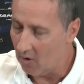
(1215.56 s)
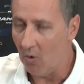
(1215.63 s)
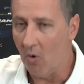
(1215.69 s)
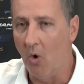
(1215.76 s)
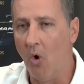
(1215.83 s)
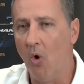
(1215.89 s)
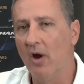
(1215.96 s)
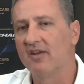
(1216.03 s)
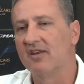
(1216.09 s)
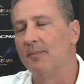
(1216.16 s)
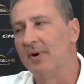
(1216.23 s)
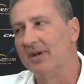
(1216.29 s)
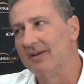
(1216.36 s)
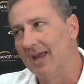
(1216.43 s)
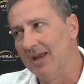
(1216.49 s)
or it's a
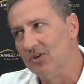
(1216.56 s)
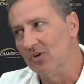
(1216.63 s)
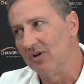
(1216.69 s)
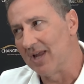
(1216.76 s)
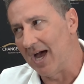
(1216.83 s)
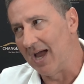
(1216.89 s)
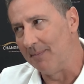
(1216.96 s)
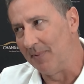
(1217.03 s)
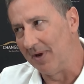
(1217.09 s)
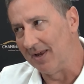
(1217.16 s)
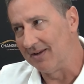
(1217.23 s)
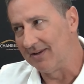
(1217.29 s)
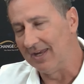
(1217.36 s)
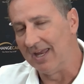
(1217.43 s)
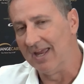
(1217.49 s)
potential
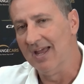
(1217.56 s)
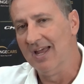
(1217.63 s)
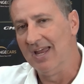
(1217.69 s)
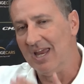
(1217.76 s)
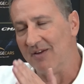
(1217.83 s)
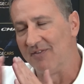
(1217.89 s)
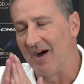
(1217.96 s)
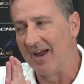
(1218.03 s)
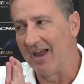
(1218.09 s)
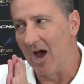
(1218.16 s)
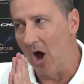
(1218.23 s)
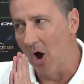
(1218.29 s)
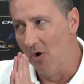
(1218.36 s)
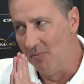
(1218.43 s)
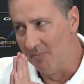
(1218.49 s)
liability if I
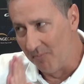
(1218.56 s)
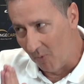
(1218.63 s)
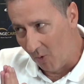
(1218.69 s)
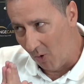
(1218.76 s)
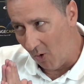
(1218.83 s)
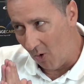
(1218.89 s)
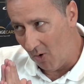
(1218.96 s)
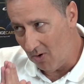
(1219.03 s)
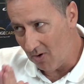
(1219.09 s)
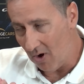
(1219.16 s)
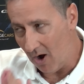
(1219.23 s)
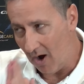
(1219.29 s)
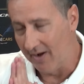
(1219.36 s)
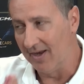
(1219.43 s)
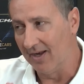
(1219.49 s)
owe more
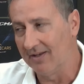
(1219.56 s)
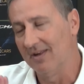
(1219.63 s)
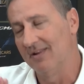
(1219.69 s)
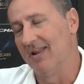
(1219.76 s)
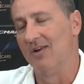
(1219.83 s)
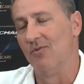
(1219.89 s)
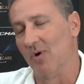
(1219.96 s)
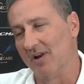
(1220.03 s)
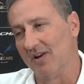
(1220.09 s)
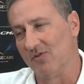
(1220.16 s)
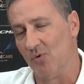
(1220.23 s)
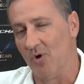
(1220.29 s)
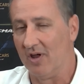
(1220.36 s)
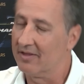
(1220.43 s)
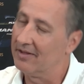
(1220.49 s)
on it than what it's
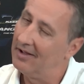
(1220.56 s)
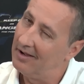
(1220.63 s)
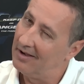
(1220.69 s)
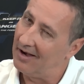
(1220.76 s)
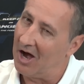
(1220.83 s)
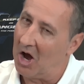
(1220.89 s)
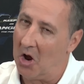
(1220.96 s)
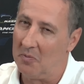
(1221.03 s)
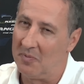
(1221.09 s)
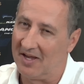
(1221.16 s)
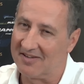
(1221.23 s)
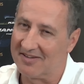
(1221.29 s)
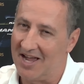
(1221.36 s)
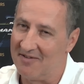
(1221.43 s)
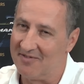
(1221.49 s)
worth. I hope
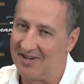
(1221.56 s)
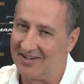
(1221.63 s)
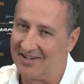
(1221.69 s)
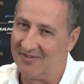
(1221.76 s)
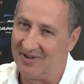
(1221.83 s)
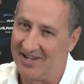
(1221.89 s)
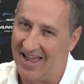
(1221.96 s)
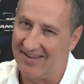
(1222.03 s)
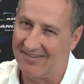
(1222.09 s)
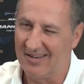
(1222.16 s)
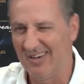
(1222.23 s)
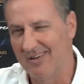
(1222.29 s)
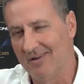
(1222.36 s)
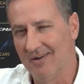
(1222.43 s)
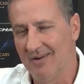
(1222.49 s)
that's covered it. If it
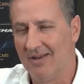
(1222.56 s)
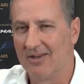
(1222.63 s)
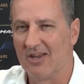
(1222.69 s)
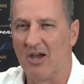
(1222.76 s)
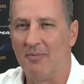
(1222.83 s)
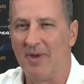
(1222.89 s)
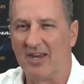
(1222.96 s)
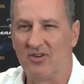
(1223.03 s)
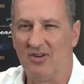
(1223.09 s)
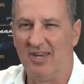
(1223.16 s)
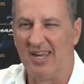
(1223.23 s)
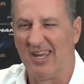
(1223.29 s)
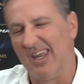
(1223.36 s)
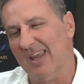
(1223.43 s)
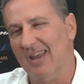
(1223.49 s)
hasn't, go back to
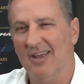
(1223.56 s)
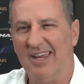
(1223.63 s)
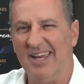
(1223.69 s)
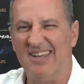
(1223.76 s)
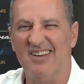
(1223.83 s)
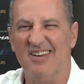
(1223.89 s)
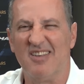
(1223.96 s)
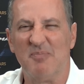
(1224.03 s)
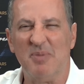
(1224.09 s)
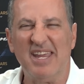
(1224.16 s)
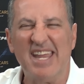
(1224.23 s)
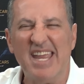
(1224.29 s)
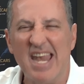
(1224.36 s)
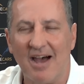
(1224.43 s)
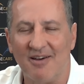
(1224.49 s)
Nikki. He didn't
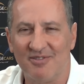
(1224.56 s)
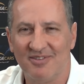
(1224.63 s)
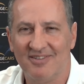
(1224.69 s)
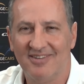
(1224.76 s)
speak enough.